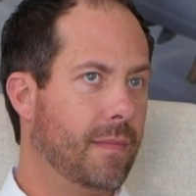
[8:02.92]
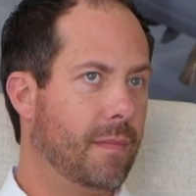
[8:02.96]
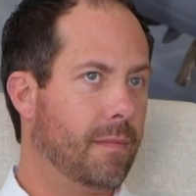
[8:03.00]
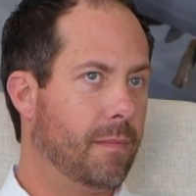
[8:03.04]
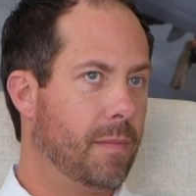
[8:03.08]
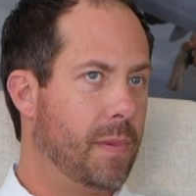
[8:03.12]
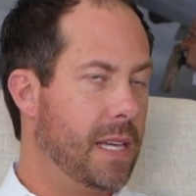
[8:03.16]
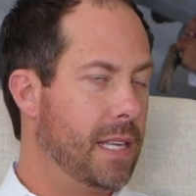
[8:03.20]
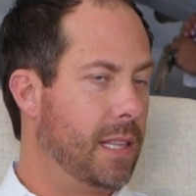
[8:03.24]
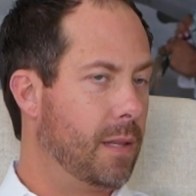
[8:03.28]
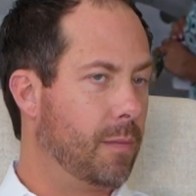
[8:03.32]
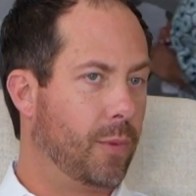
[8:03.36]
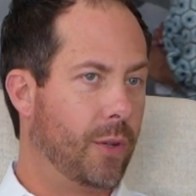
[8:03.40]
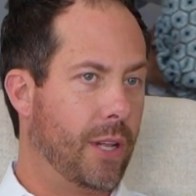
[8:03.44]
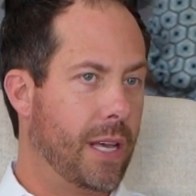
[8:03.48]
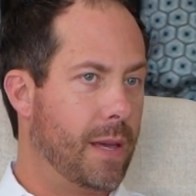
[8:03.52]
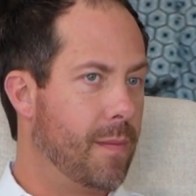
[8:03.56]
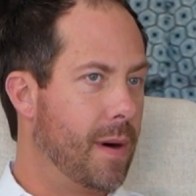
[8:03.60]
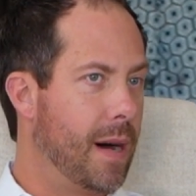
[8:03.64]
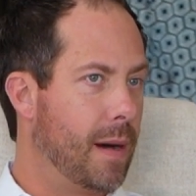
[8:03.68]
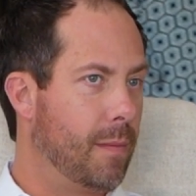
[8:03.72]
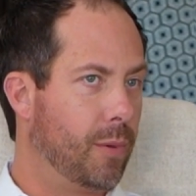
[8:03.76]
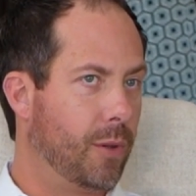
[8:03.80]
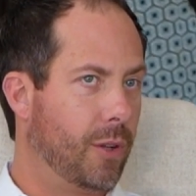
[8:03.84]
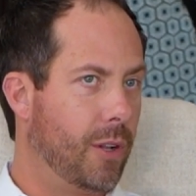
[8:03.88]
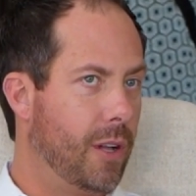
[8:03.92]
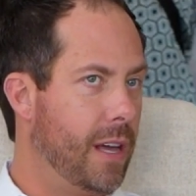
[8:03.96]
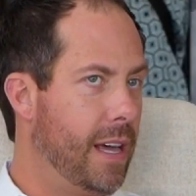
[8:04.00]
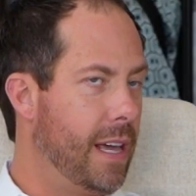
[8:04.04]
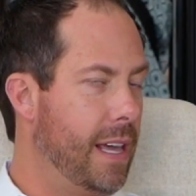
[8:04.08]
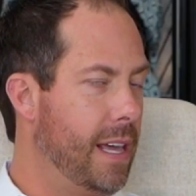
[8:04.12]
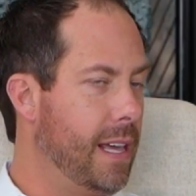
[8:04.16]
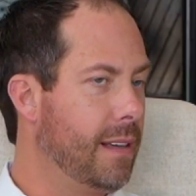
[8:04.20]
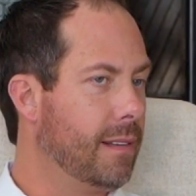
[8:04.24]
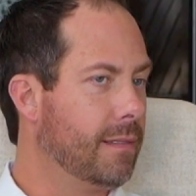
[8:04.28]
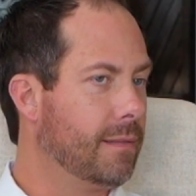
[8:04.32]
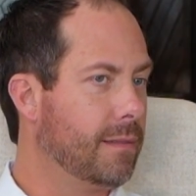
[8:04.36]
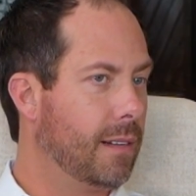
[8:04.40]
being the
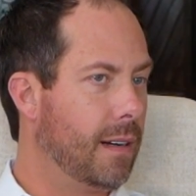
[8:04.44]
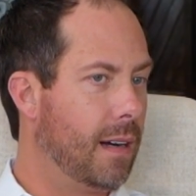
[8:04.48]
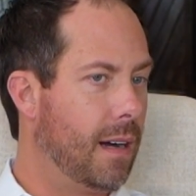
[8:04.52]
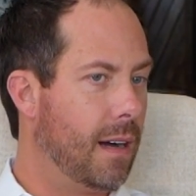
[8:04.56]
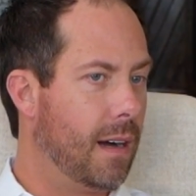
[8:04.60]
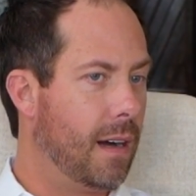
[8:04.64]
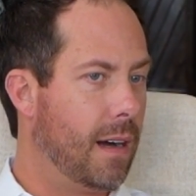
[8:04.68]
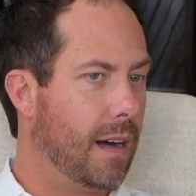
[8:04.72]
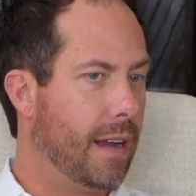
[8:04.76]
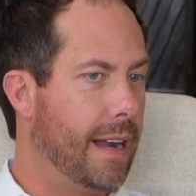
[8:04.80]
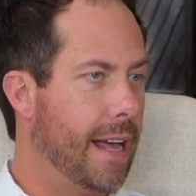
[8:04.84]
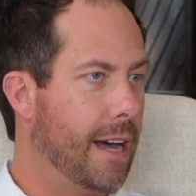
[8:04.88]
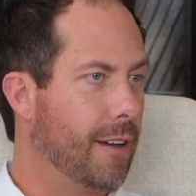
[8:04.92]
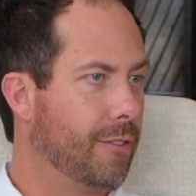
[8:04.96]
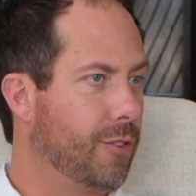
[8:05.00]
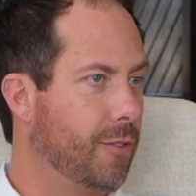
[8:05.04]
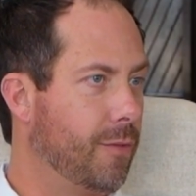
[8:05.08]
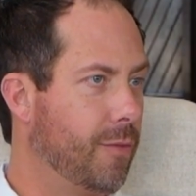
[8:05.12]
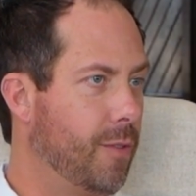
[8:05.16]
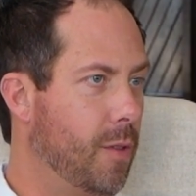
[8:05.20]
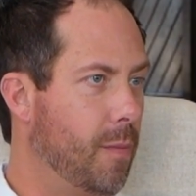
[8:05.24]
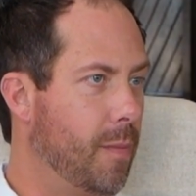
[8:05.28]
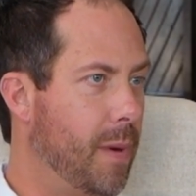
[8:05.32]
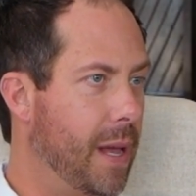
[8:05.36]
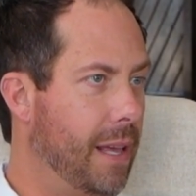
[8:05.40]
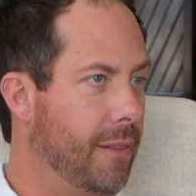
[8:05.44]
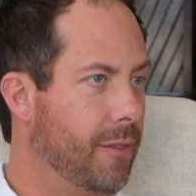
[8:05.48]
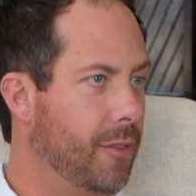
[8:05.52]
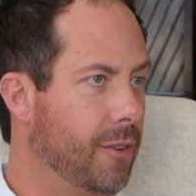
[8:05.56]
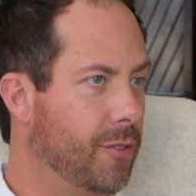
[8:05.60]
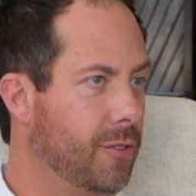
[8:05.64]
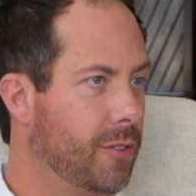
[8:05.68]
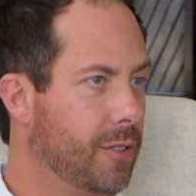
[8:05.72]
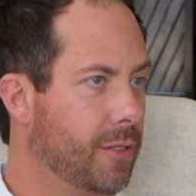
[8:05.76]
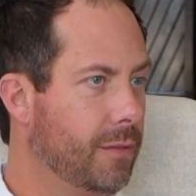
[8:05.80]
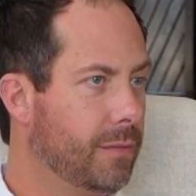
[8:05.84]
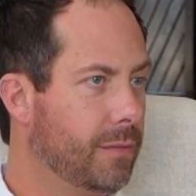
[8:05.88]
play-by-play announcer for the Panthers?